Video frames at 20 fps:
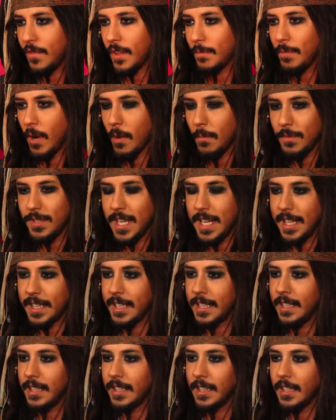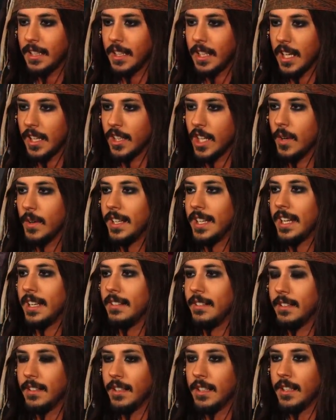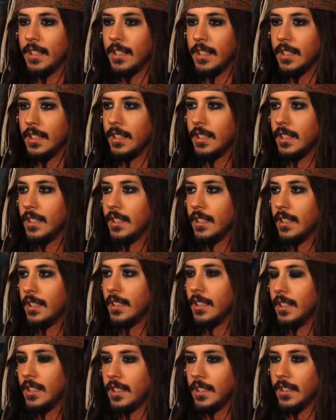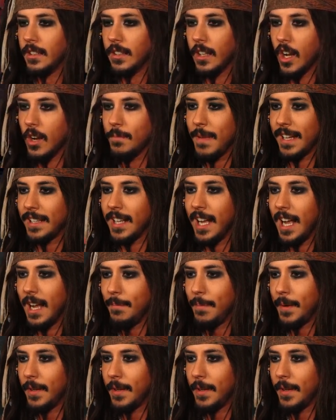the bottom deck. And go again. Load back up.